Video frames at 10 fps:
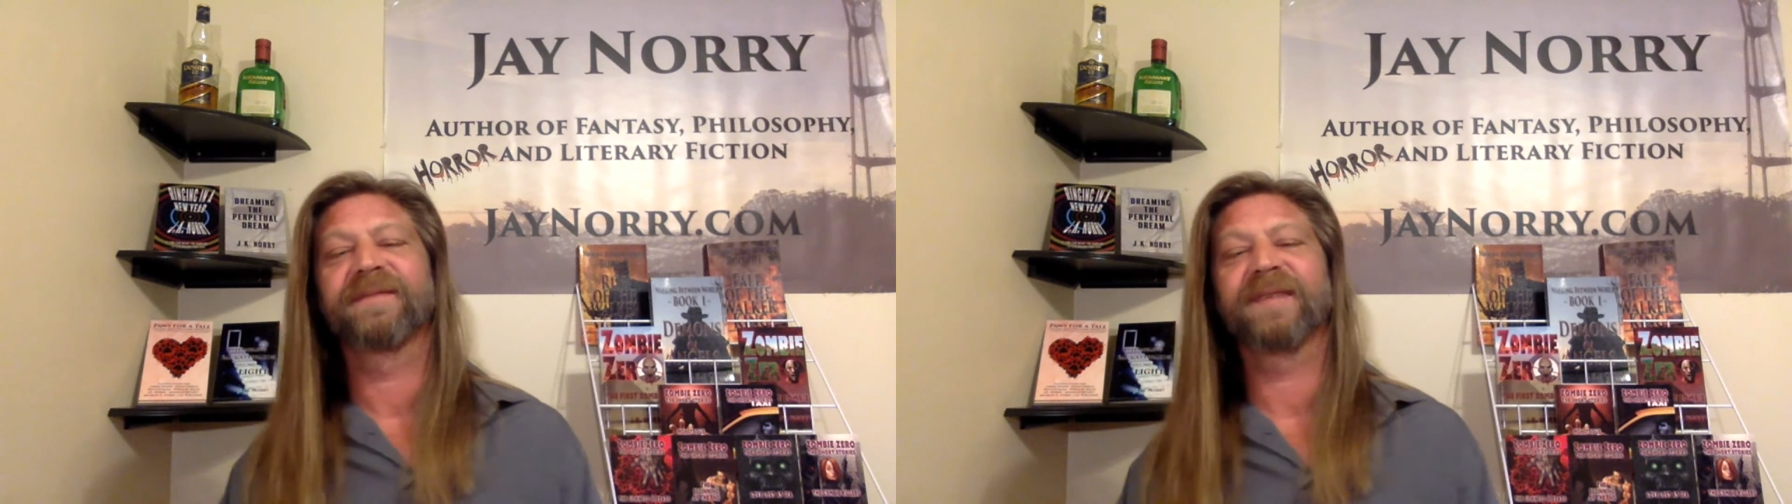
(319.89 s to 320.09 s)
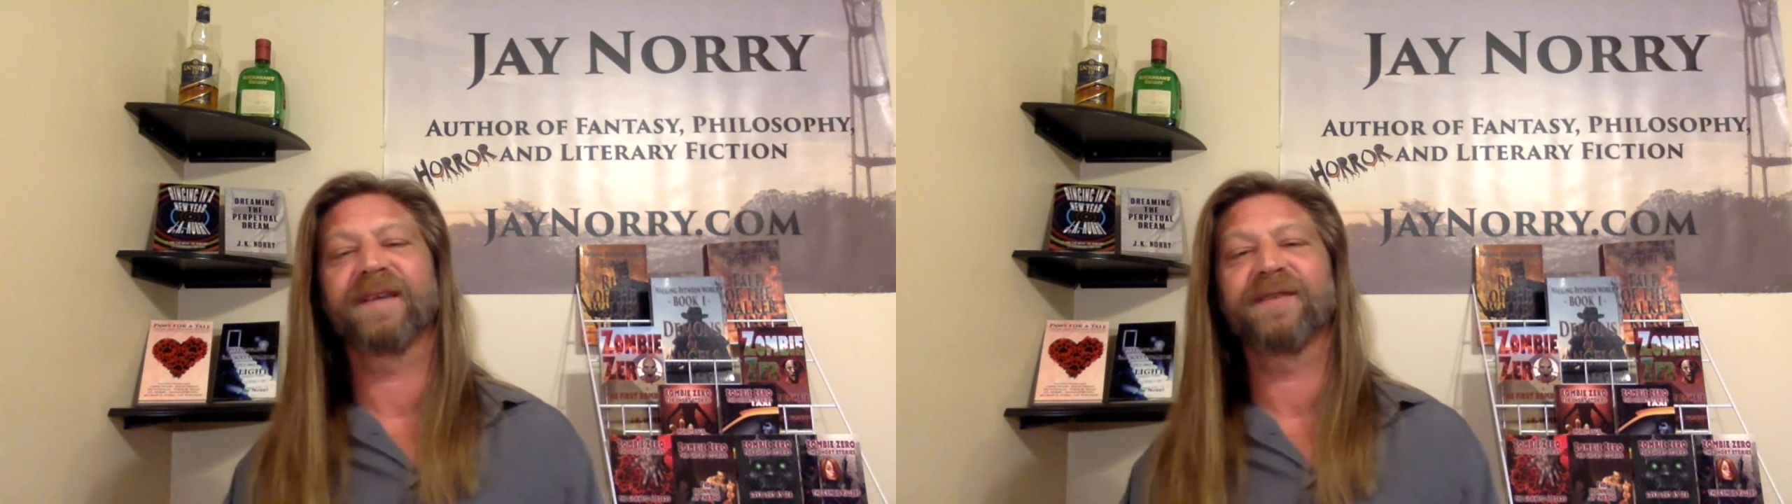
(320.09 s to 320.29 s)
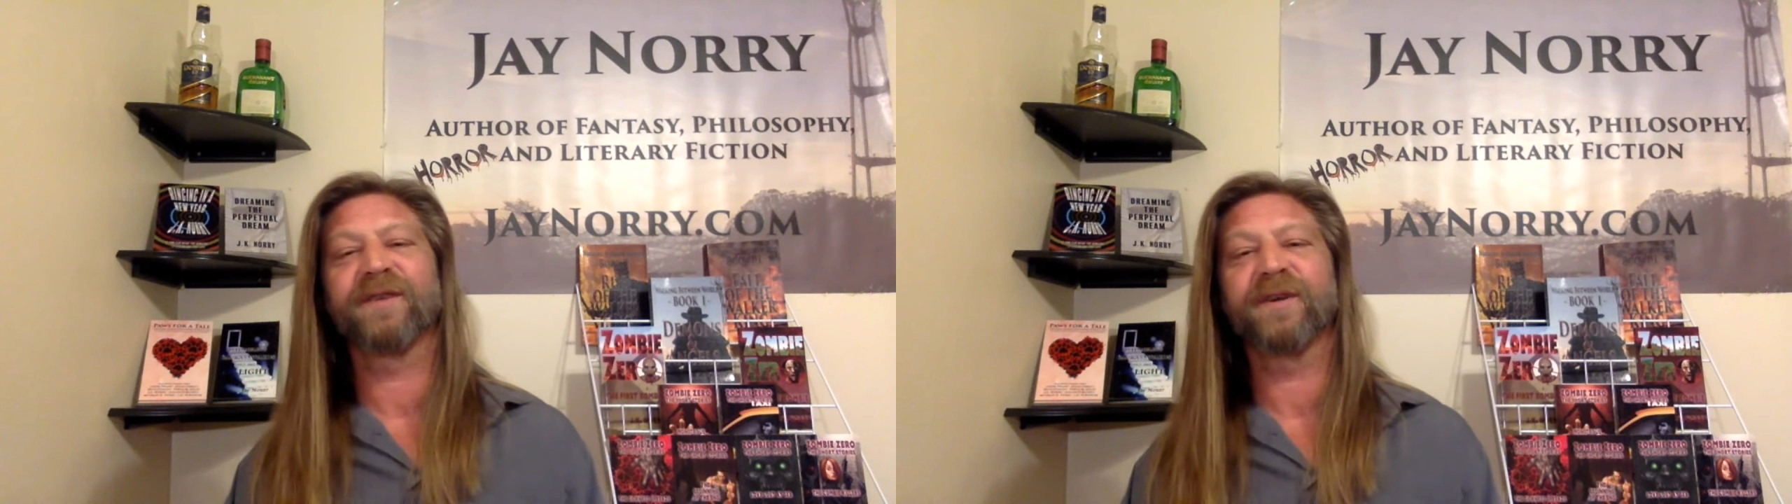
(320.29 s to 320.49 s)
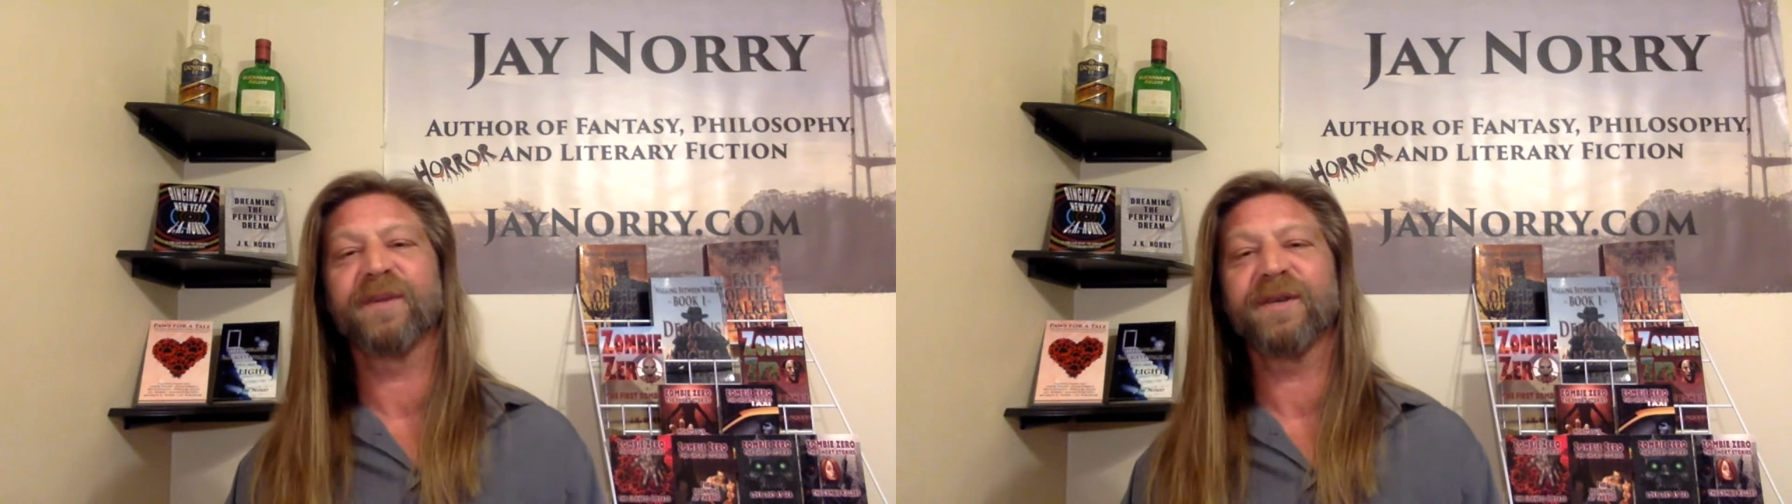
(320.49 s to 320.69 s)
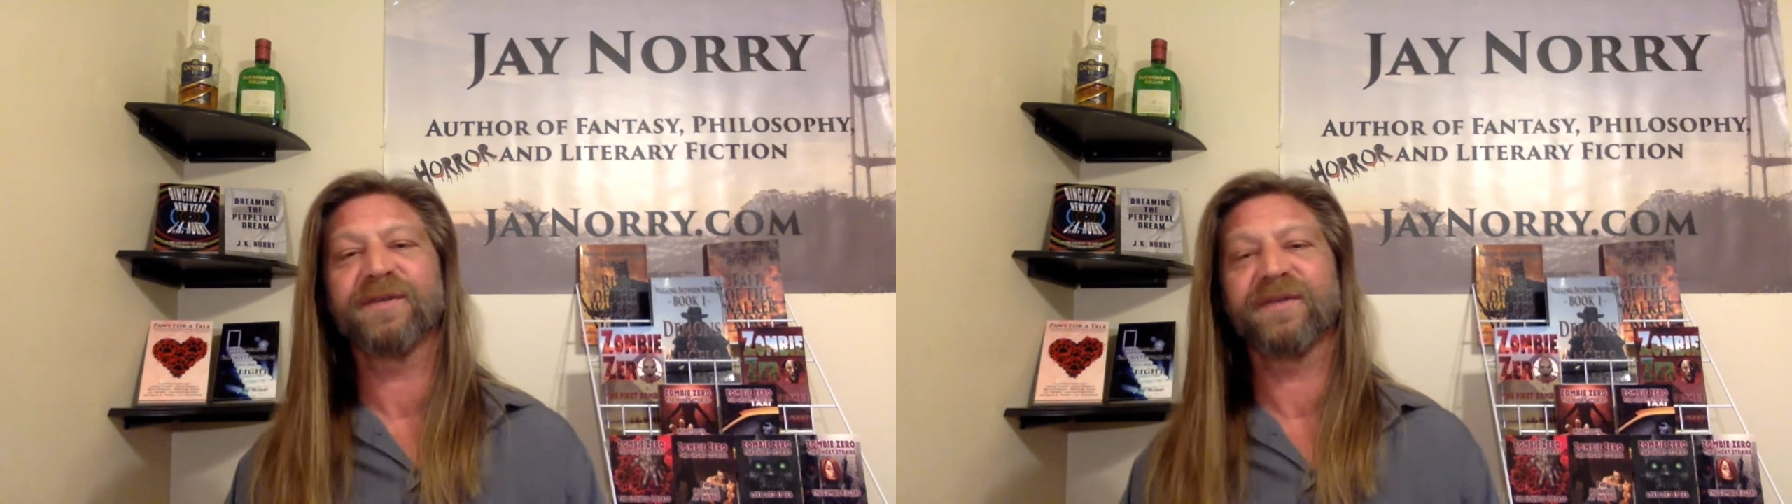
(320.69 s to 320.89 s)
Thanks very
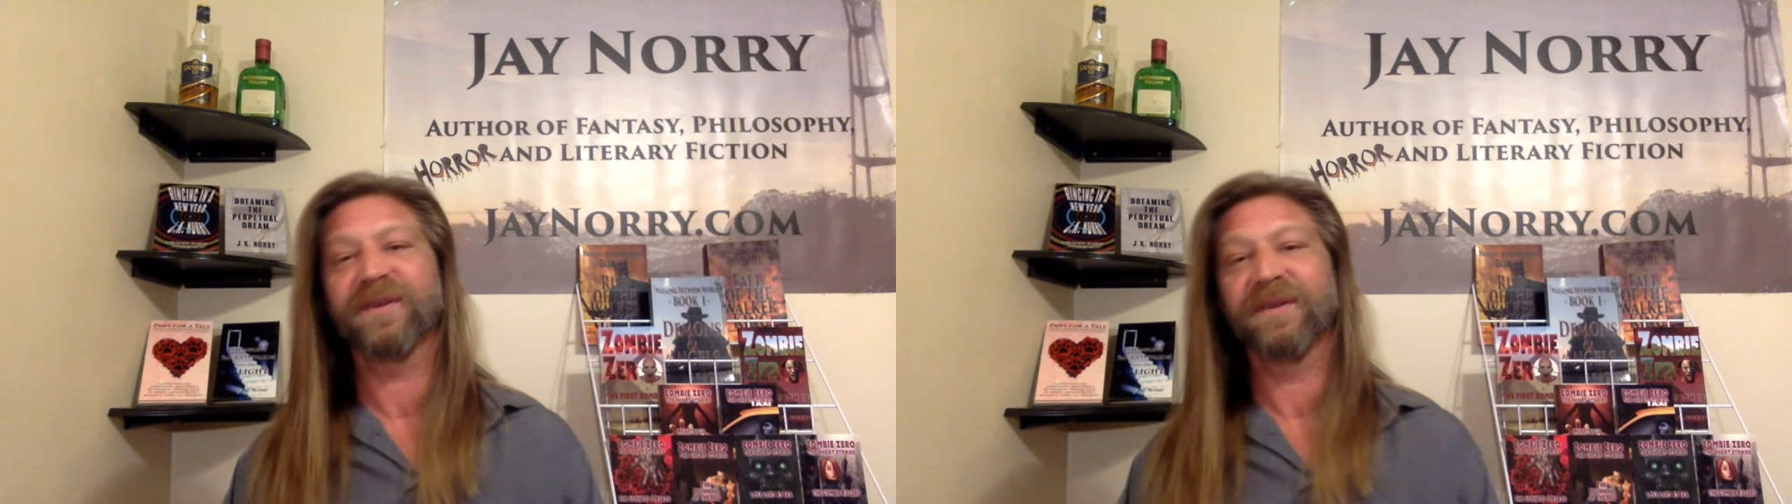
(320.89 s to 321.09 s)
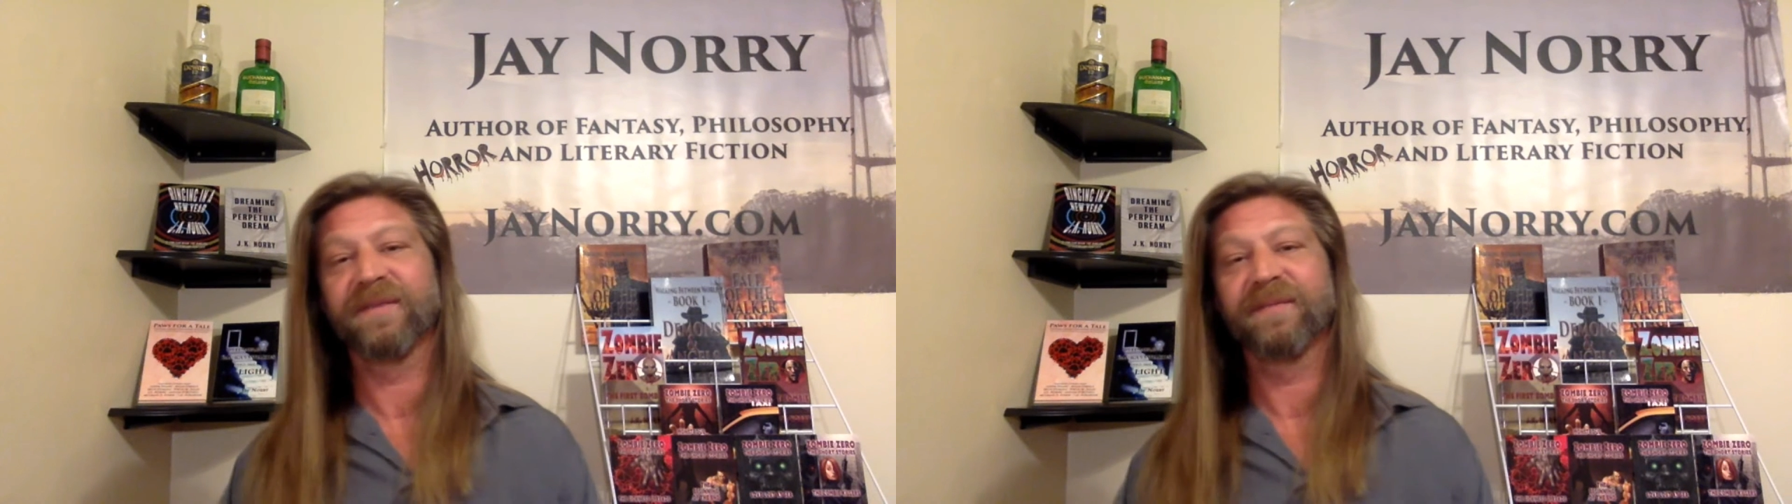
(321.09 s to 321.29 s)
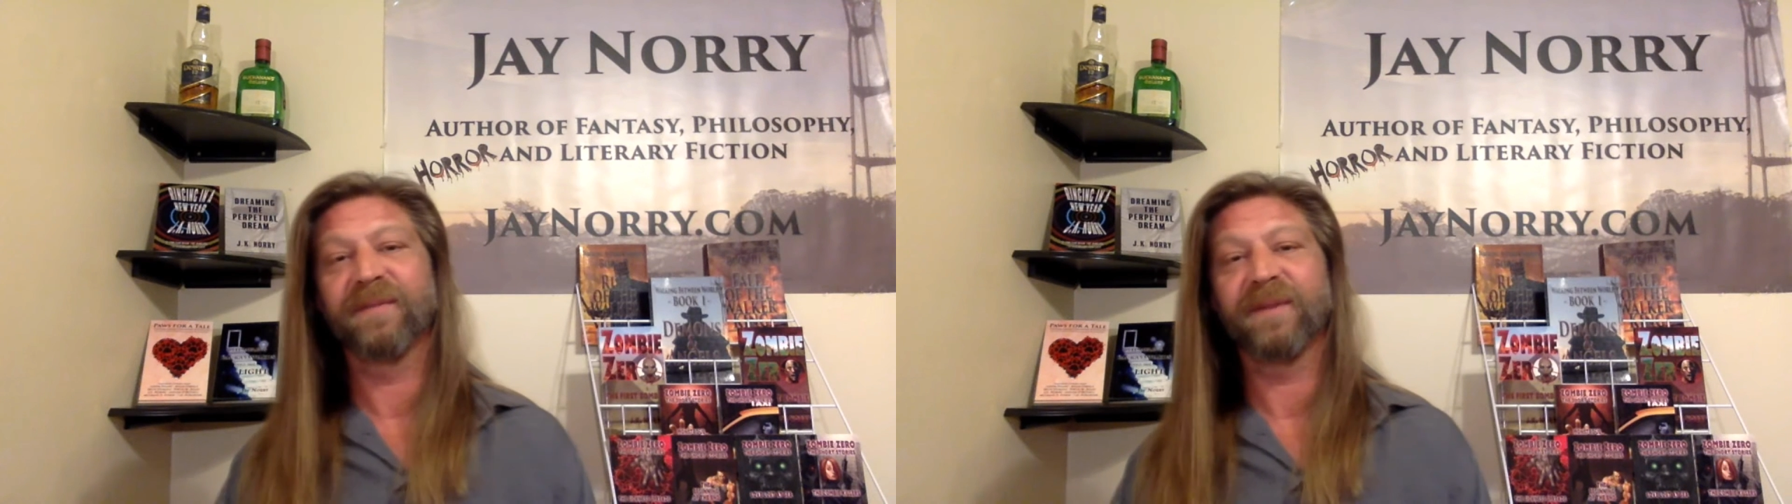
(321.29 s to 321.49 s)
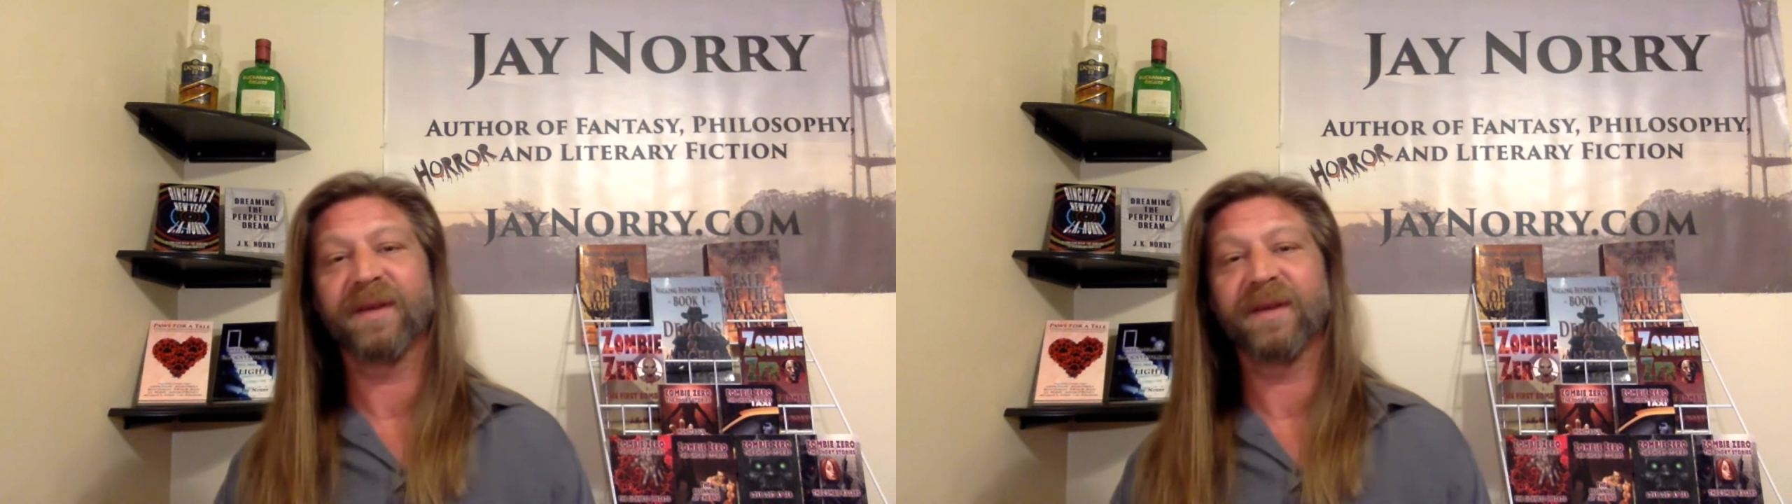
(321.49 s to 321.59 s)
much for putting